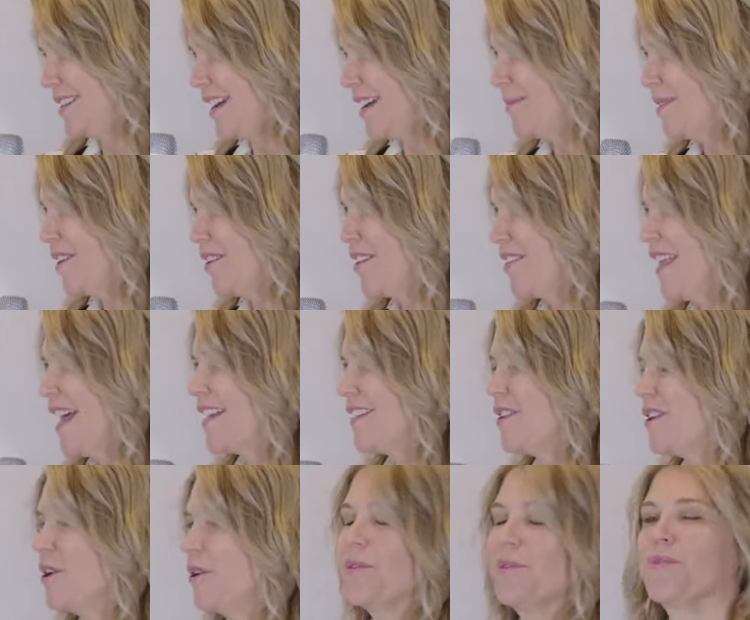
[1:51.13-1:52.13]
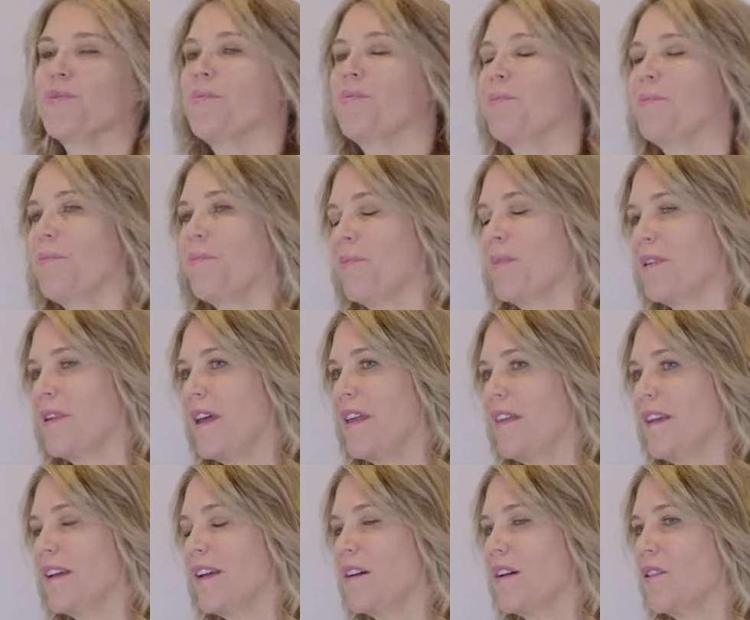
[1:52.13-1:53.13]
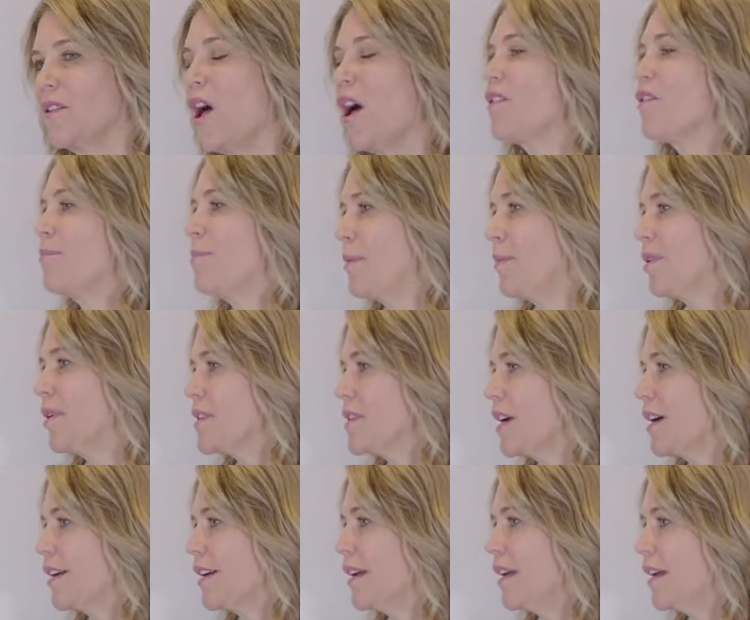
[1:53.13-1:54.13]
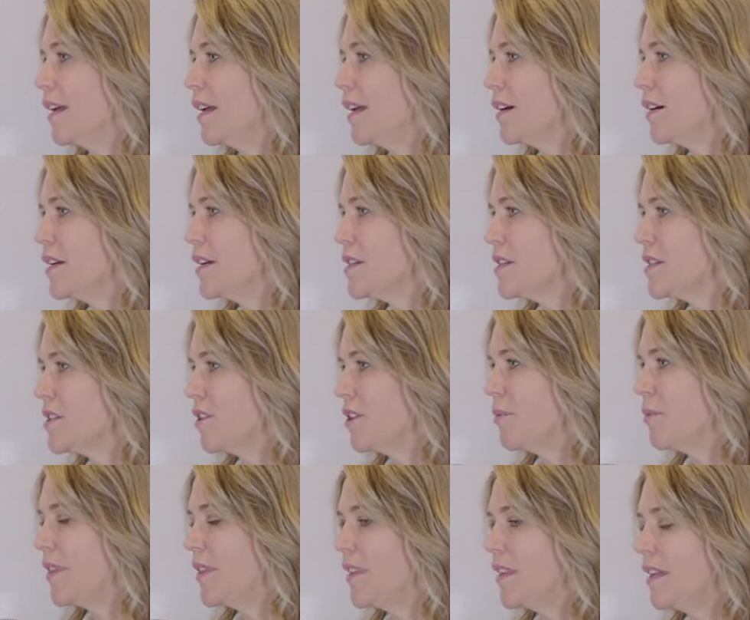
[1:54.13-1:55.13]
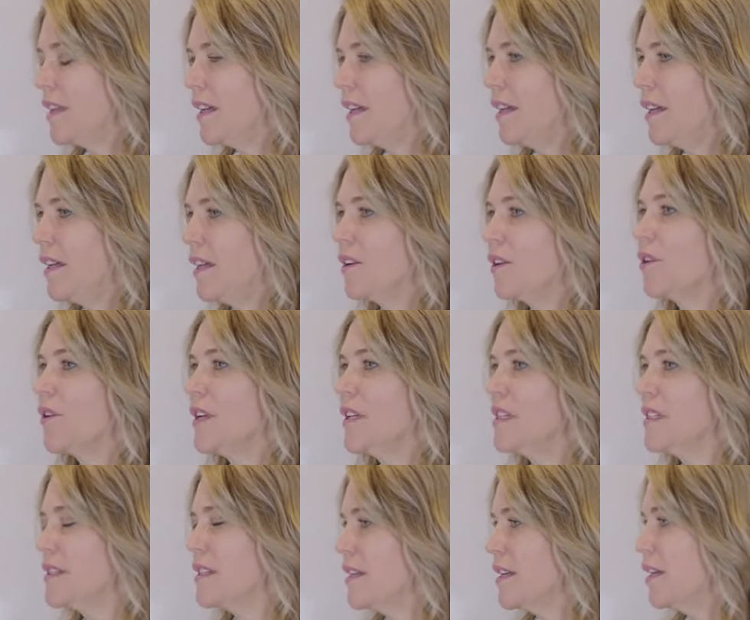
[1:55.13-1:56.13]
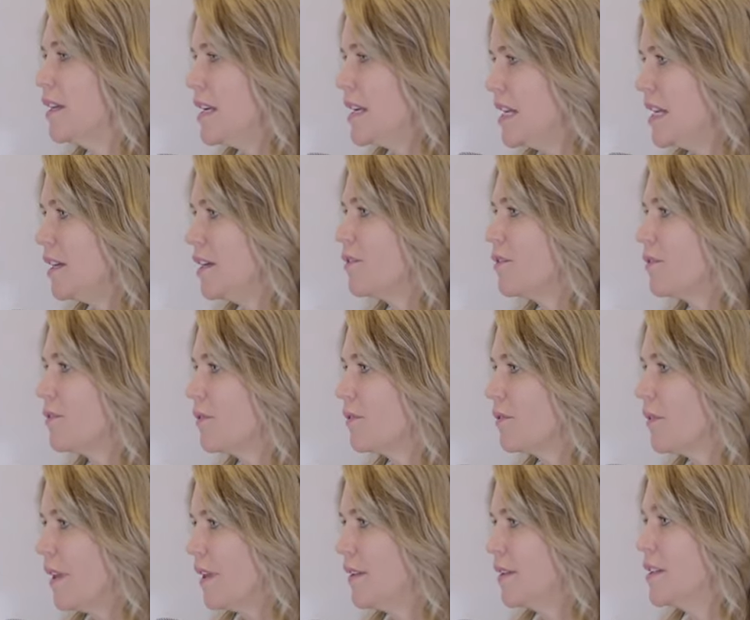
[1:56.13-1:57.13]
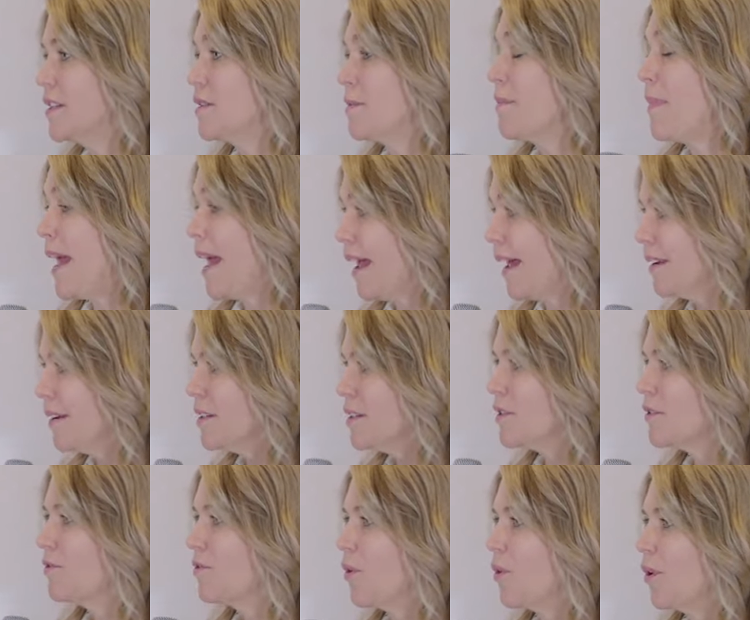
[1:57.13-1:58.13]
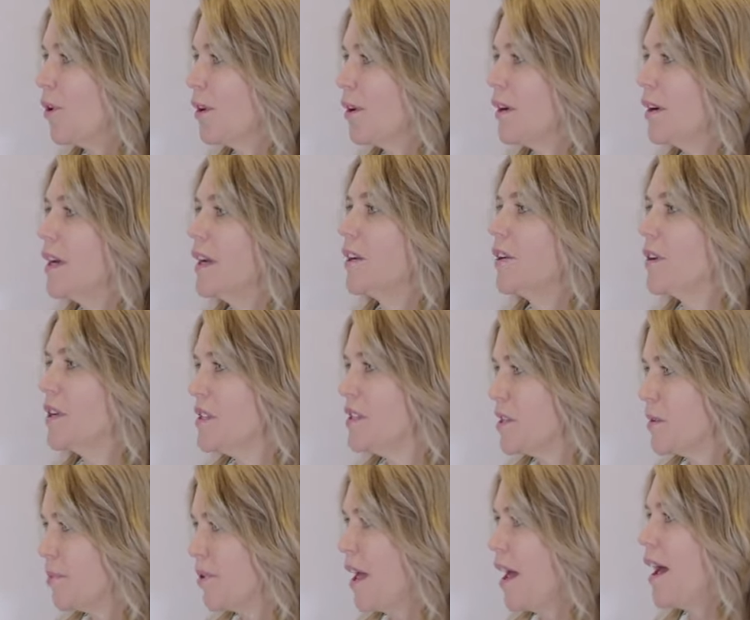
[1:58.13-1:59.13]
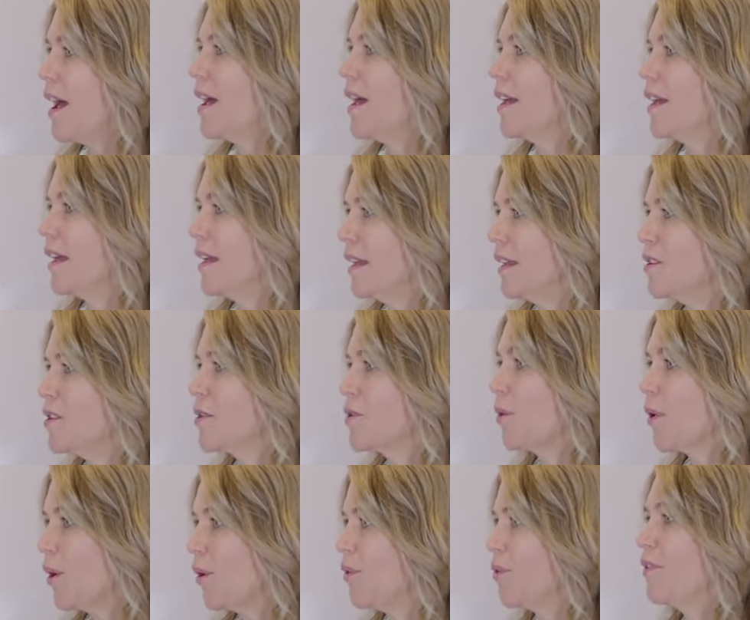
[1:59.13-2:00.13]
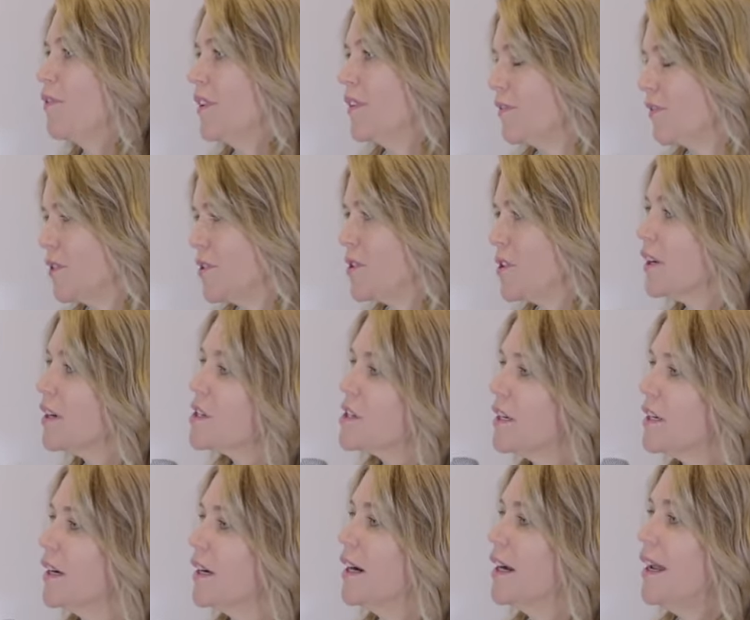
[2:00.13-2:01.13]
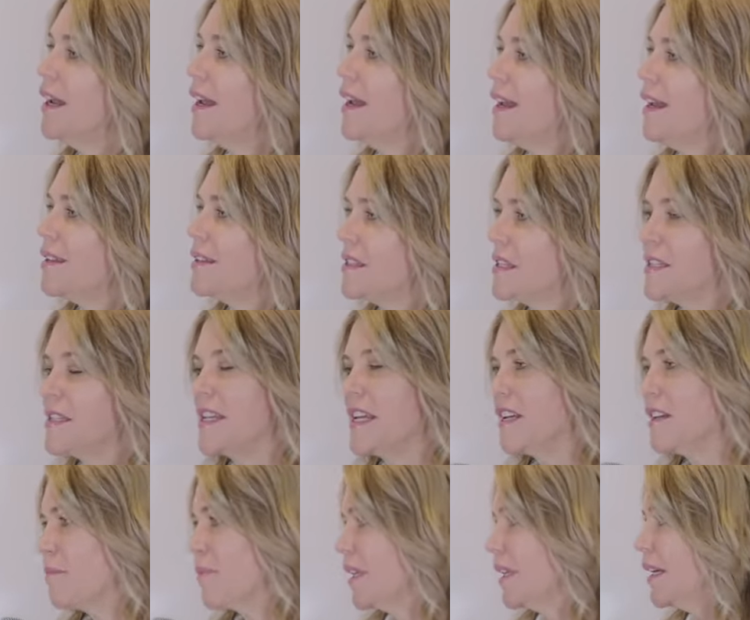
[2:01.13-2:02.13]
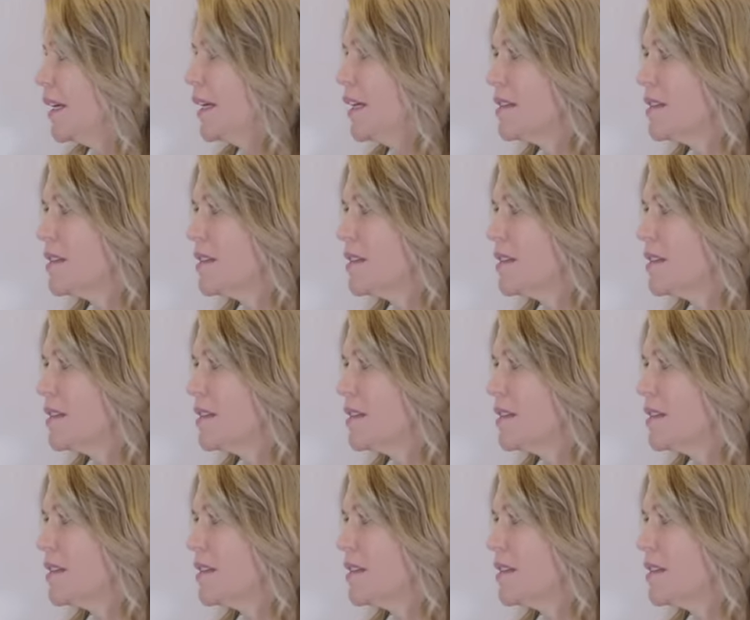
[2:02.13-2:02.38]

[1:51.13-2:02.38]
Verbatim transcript: i mean on that note i think a lot of people are talking in our industry with the increased need demand for increased supply and growth of infrastructure. Yeah. Sustainability is